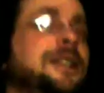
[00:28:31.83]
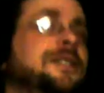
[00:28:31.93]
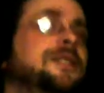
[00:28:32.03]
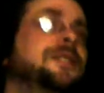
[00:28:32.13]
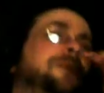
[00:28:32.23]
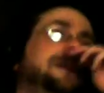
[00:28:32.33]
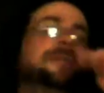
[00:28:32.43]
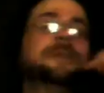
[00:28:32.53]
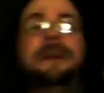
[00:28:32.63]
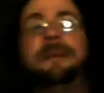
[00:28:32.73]
though, is one of my
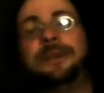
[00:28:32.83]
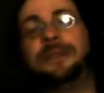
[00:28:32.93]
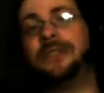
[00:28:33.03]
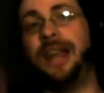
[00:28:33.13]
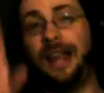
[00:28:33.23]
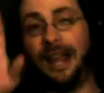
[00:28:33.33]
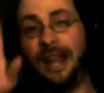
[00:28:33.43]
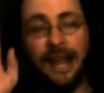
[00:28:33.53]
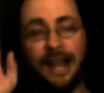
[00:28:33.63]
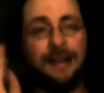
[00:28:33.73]
crew members,
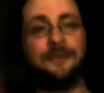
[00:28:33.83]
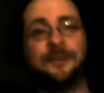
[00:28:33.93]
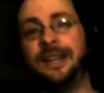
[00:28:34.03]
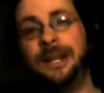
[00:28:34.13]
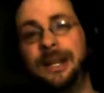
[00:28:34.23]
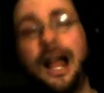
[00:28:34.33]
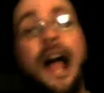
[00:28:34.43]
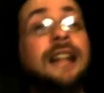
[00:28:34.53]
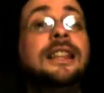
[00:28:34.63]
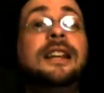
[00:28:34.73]
every time
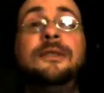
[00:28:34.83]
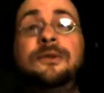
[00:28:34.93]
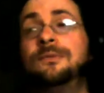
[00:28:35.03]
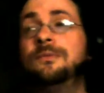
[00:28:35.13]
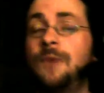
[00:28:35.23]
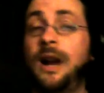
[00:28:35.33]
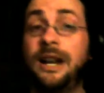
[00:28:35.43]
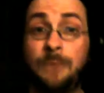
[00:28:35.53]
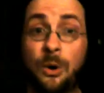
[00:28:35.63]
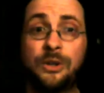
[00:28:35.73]
I love
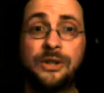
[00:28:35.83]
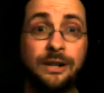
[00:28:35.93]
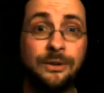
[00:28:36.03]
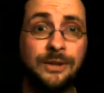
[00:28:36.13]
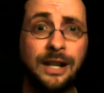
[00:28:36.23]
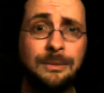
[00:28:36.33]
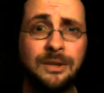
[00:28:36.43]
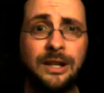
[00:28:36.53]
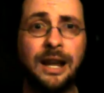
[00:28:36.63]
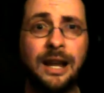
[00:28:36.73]
riding motorcycles in games
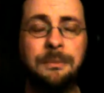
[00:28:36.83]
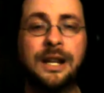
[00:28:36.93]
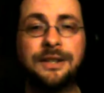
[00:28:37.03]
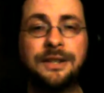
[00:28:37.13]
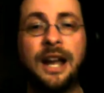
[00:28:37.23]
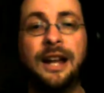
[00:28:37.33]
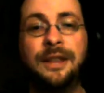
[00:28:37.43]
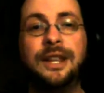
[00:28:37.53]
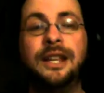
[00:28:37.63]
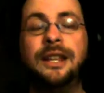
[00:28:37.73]
like that, because I
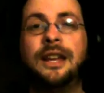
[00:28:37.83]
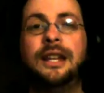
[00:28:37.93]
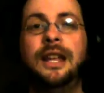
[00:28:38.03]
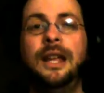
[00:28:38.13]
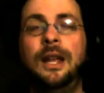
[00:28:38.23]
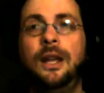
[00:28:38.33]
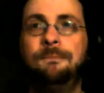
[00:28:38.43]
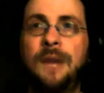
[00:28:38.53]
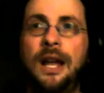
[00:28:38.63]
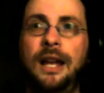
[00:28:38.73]
think that
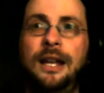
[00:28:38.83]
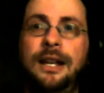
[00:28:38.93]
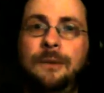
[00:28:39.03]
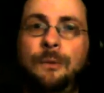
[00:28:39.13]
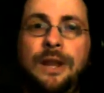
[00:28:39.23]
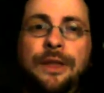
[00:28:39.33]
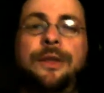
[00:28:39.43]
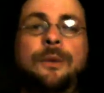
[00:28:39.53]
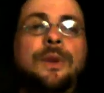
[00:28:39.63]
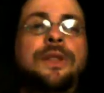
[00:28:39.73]

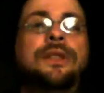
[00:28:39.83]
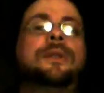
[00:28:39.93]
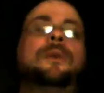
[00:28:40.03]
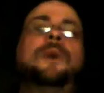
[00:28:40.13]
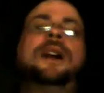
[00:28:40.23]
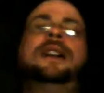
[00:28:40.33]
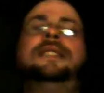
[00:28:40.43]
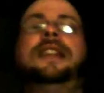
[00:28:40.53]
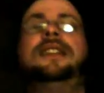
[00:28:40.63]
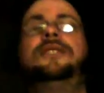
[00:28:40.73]
with the way
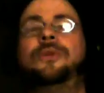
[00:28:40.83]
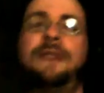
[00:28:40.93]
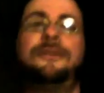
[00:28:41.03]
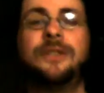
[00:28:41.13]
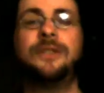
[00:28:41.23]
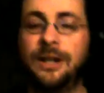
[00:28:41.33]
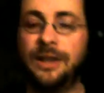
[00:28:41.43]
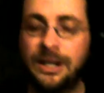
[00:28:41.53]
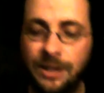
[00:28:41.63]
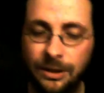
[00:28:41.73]
today's graphics are and
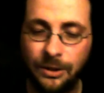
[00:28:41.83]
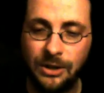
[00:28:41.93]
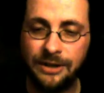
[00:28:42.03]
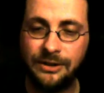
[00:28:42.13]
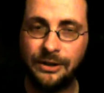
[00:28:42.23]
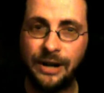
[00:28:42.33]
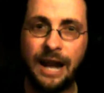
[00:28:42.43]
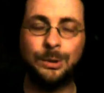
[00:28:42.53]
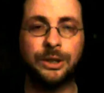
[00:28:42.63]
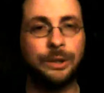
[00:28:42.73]
things along those lines, they're
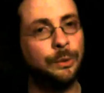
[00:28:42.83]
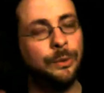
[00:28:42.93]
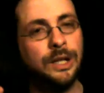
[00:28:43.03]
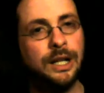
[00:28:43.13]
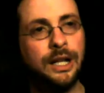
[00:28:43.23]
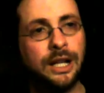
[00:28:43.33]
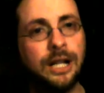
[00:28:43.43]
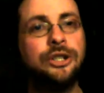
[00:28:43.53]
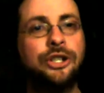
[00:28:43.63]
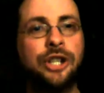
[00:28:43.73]
able to
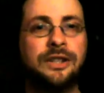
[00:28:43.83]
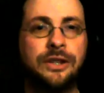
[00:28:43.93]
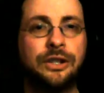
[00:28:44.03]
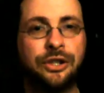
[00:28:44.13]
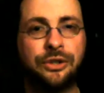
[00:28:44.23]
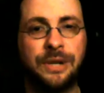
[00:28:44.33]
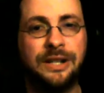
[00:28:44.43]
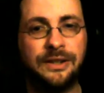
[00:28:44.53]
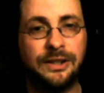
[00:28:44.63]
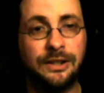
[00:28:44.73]
congest the
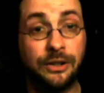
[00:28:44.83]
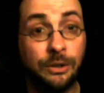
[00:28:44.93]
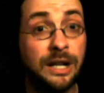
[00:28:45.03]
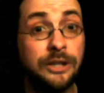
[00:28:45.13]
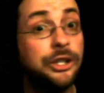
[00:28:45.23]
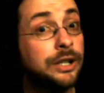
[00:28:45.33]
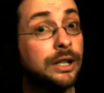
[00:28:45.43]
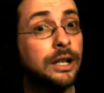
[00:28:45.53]
streets too much.